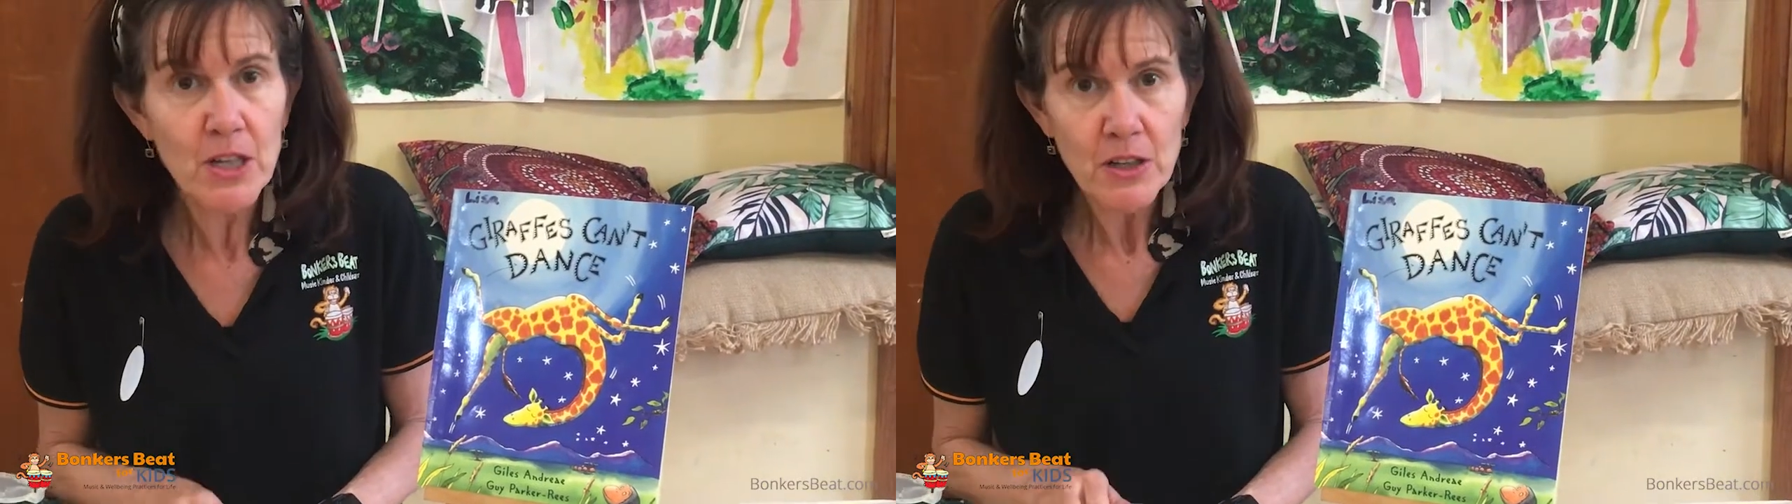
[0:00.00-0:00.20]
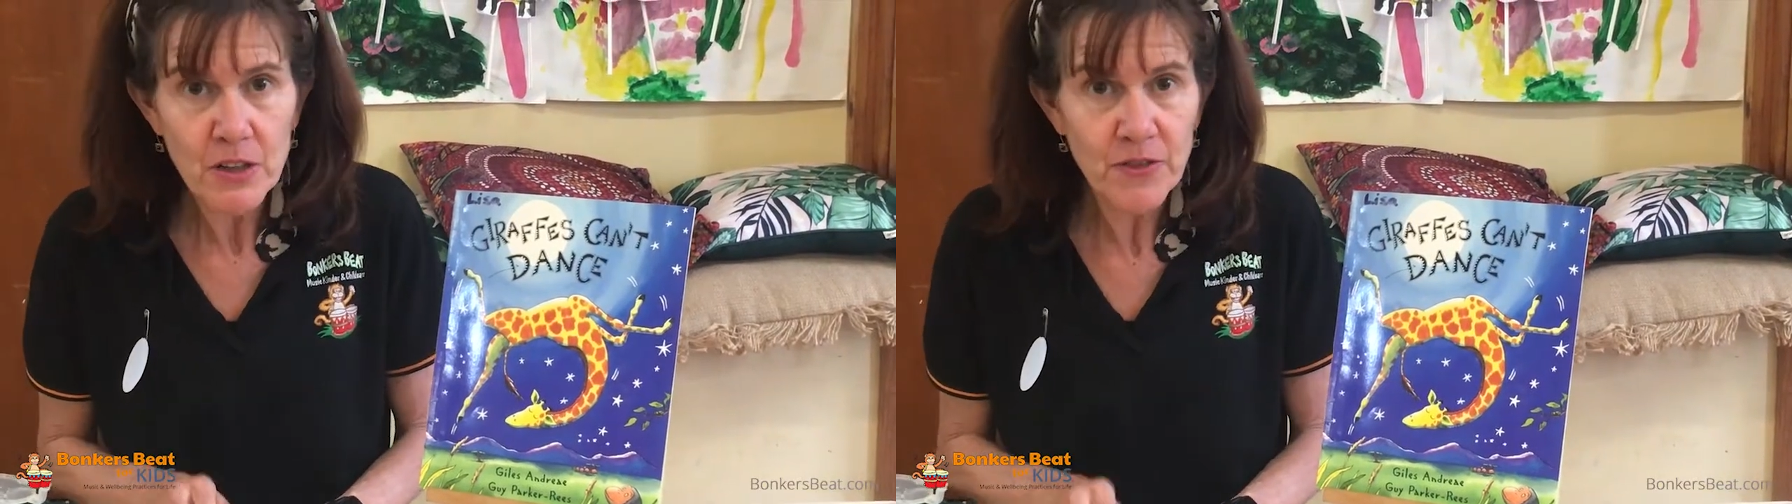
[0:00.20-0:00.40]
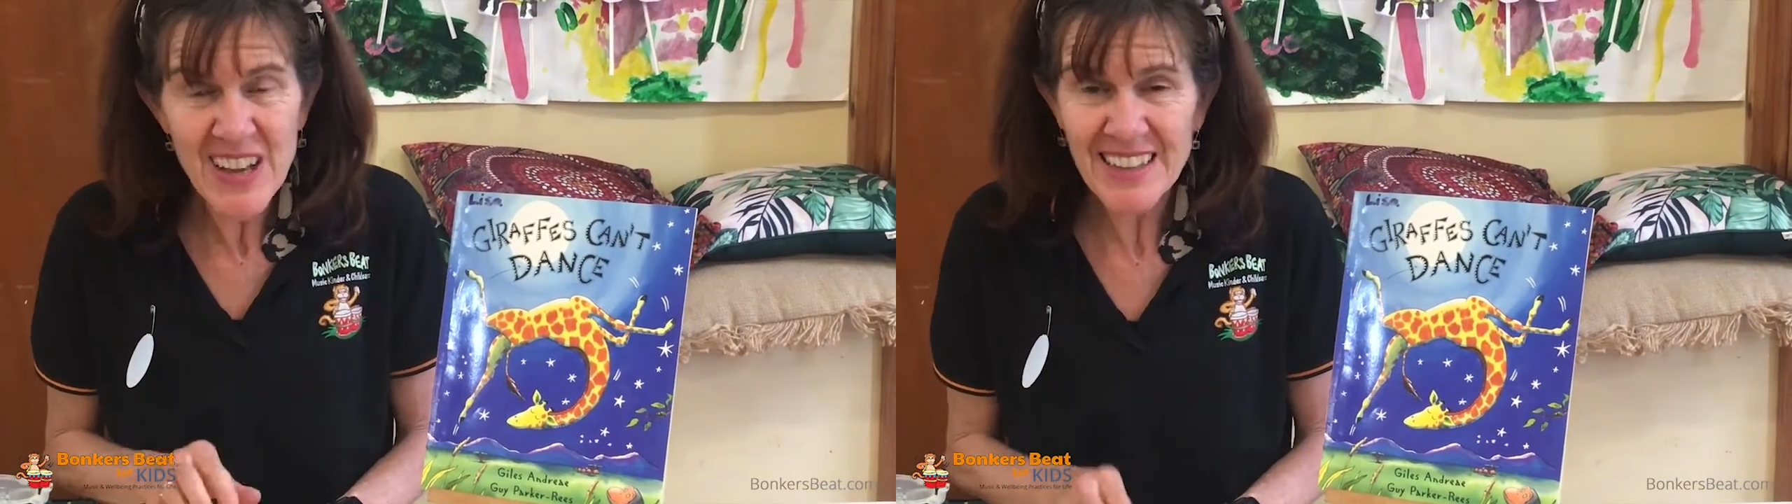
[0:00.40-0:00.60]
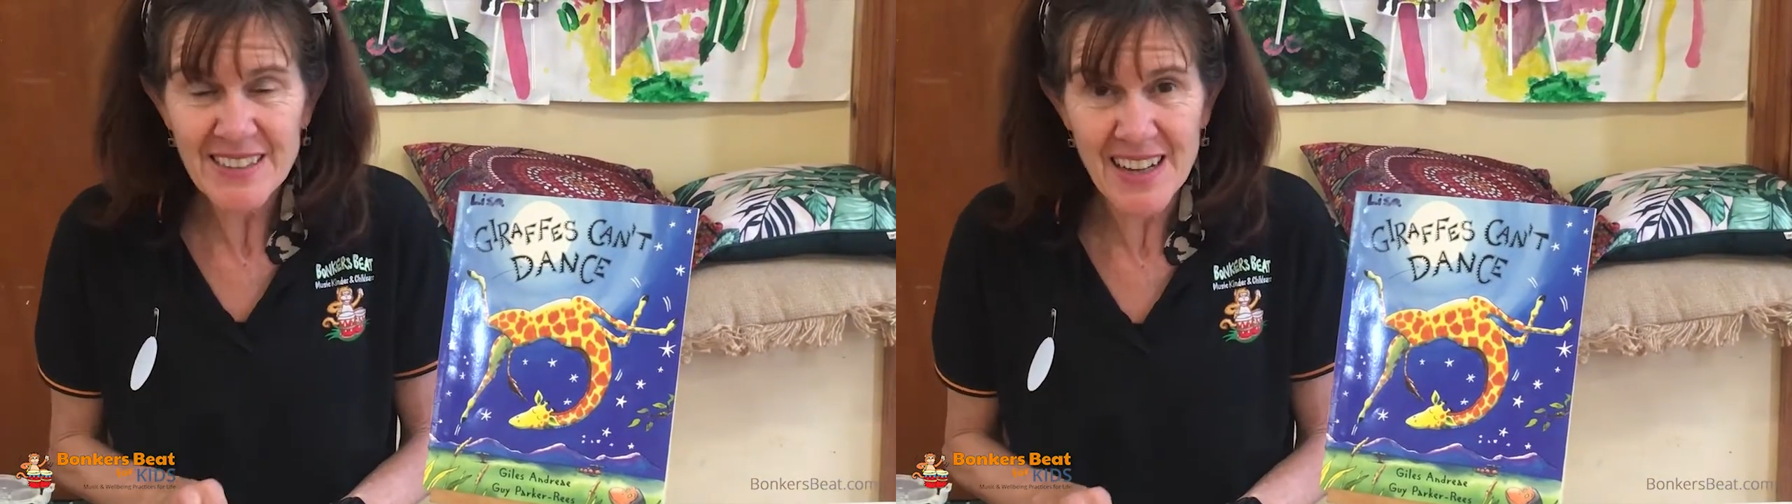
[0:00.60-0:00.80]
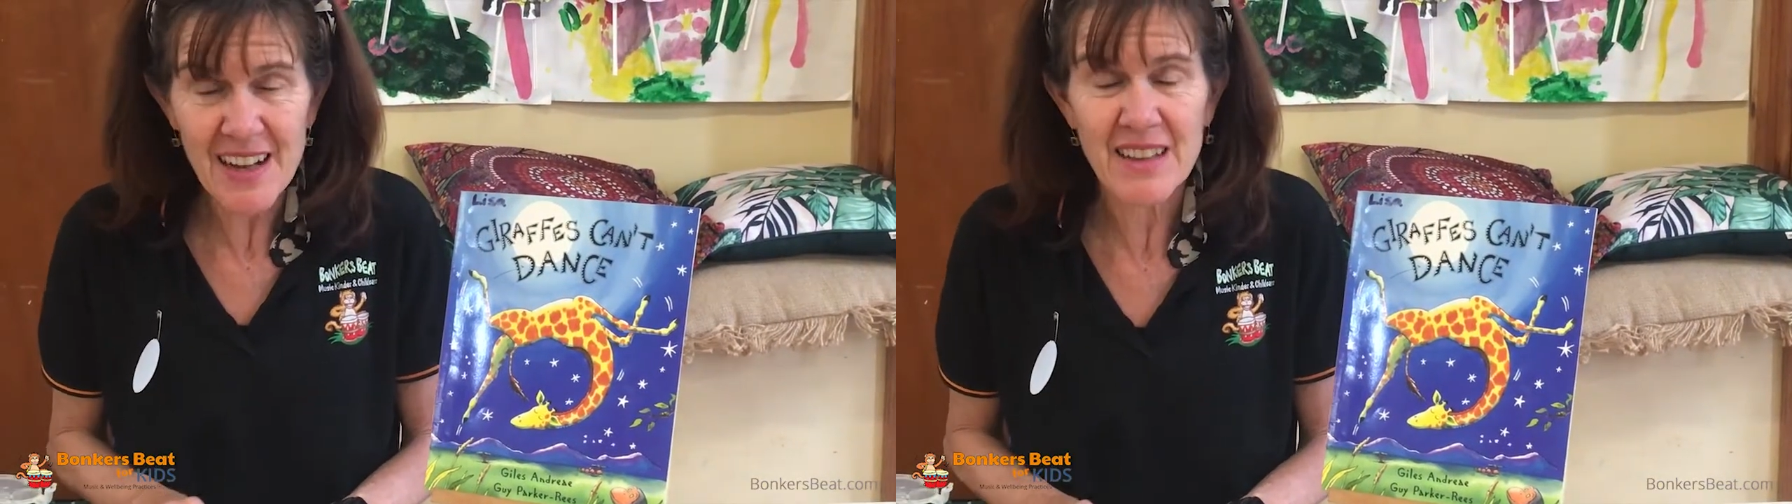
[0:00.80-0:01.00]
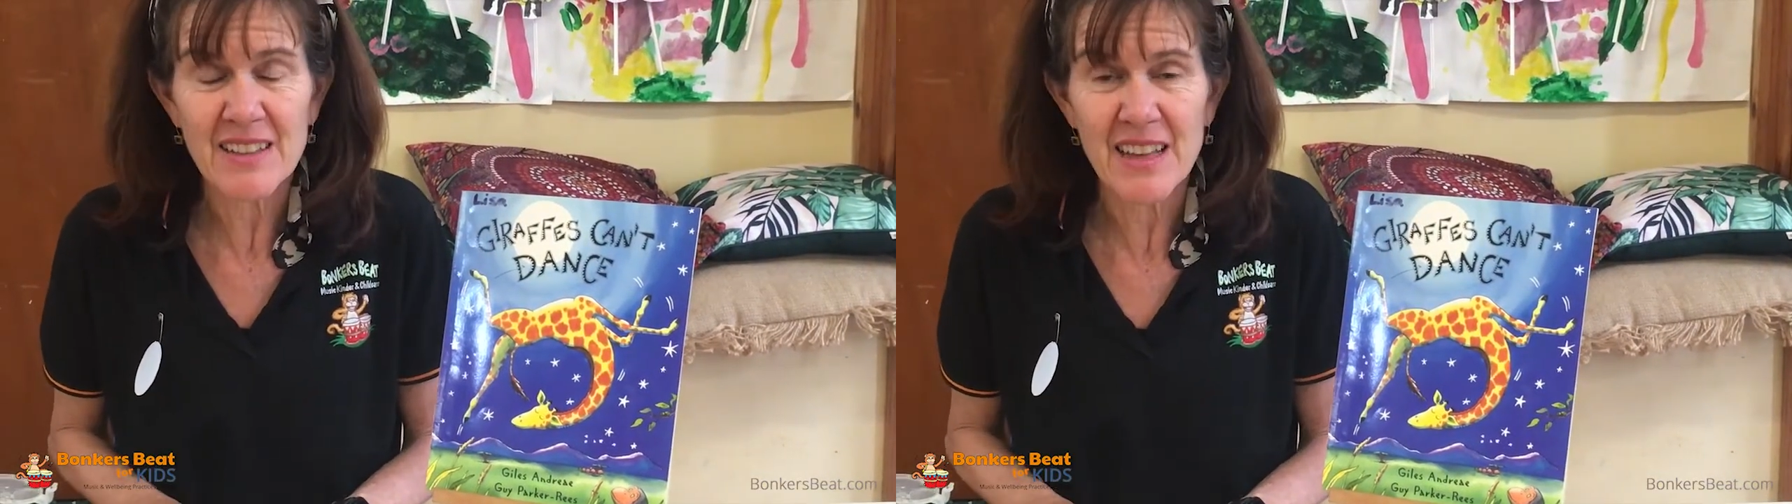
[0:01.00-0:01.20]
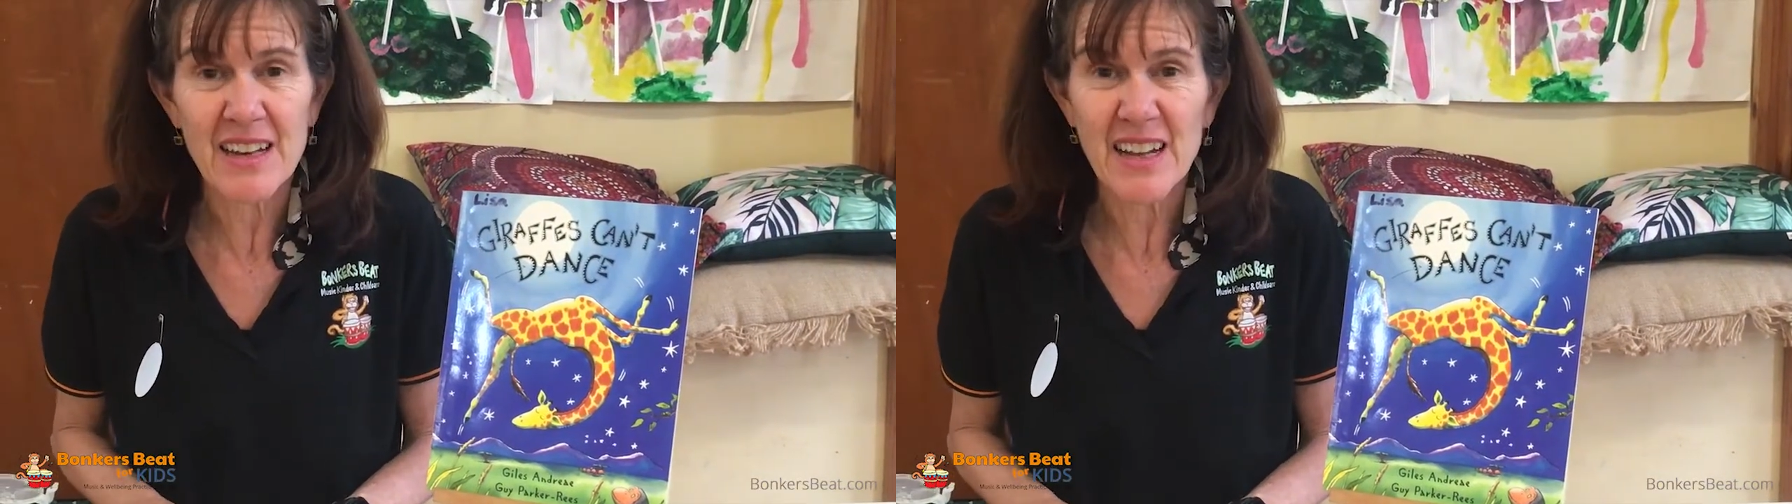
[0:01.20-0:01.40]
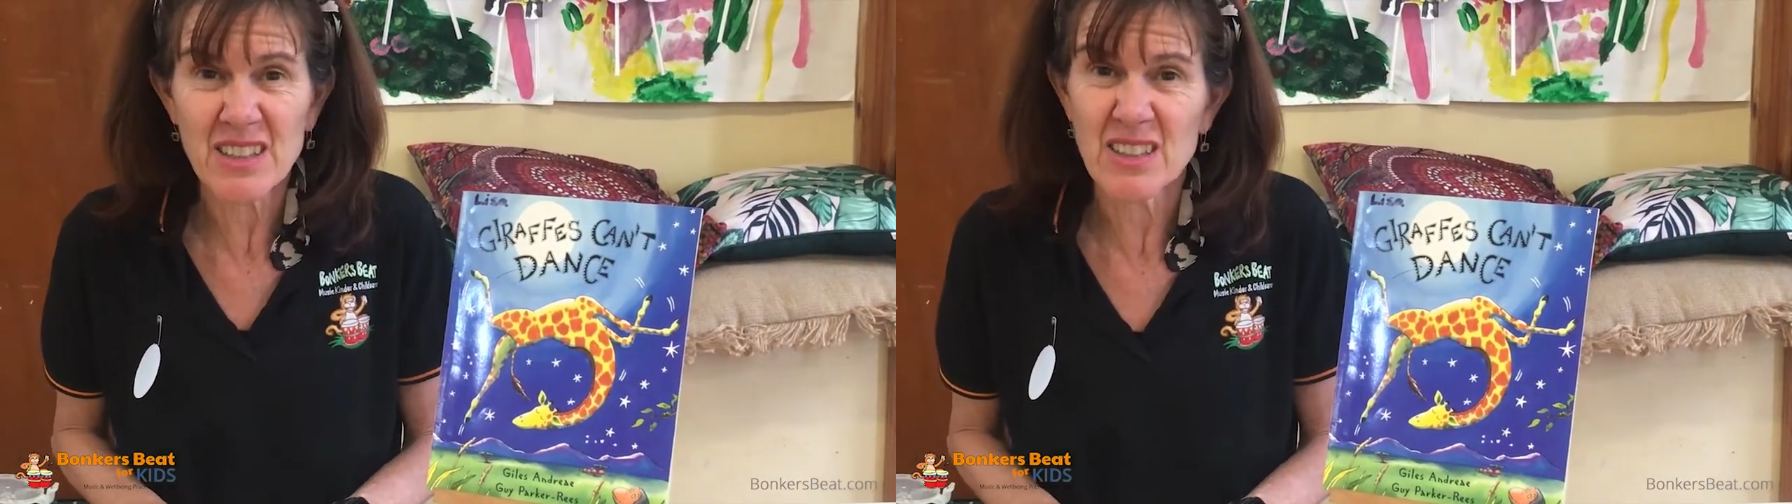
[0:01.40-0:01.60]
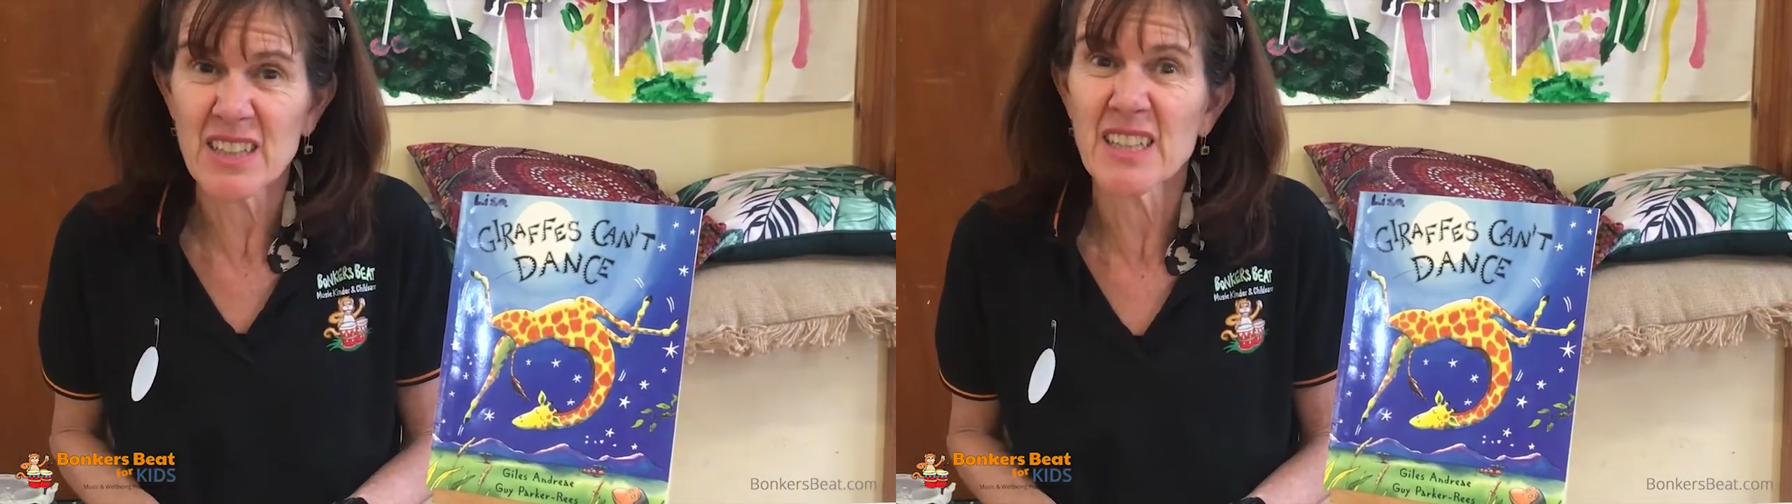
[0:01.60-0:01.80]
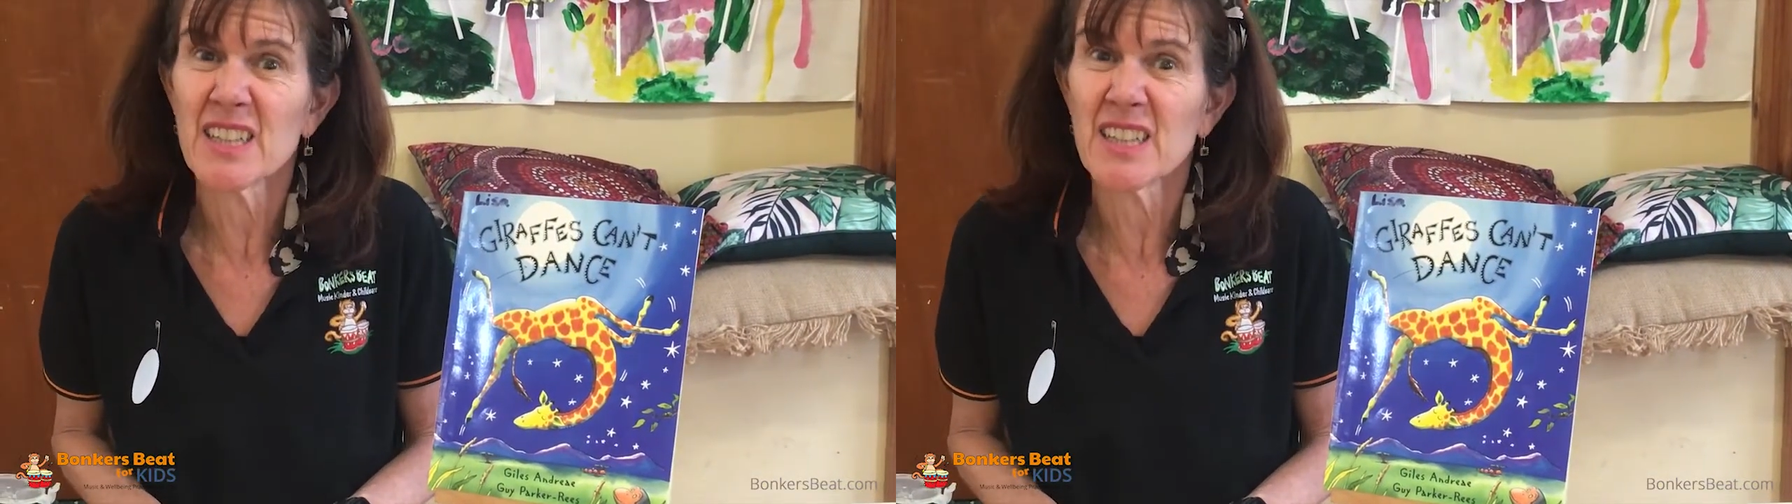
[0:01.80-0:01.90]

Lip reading: They found out that actually